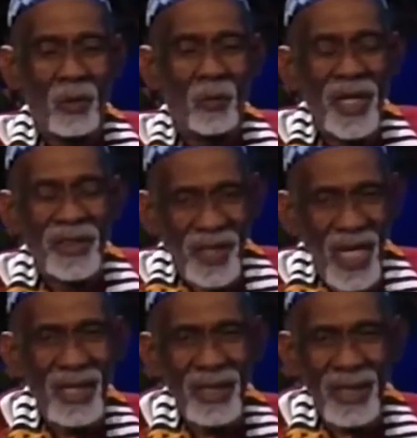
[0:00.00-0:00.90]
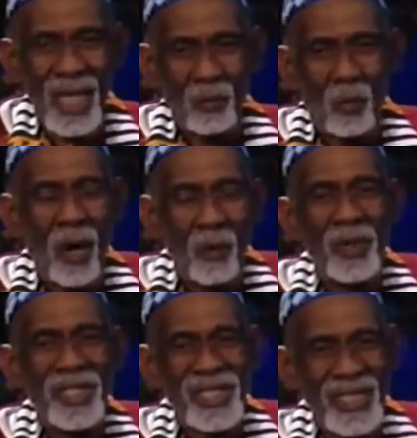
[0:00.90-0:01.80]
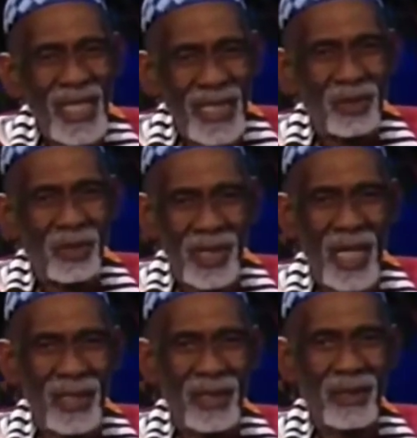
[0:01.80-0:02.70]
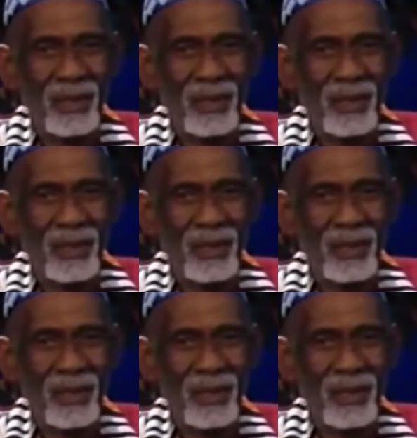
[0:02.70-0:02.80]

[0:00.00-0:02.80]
we think that what we see today